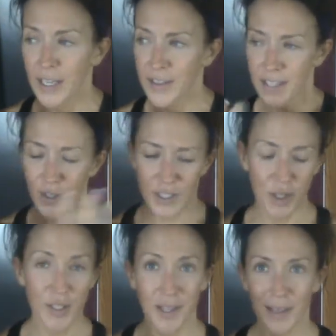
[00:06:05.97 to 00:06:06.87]
These.
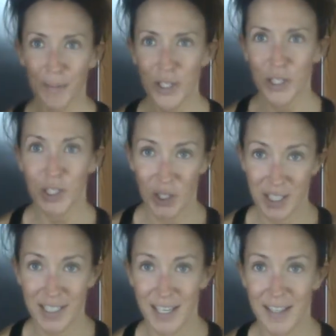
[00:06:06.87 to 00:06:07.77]
So let me just start
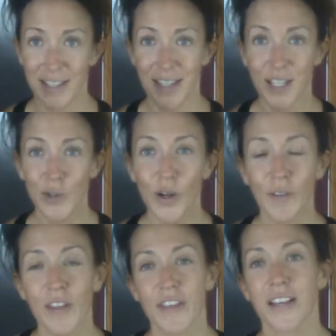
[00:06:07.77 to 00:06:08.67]
to say this. These are all
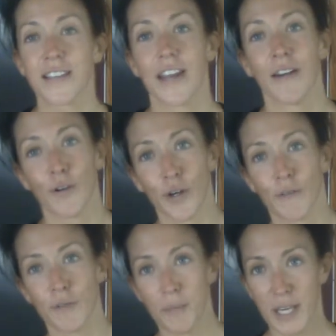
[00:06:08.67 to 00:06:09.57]
of the things that I've heard
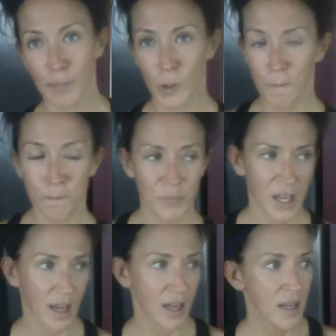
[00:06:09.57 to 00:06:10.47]
from people.
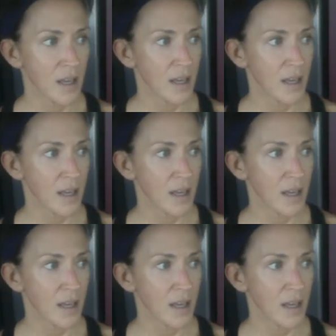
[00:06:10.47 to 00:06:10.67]
Okay.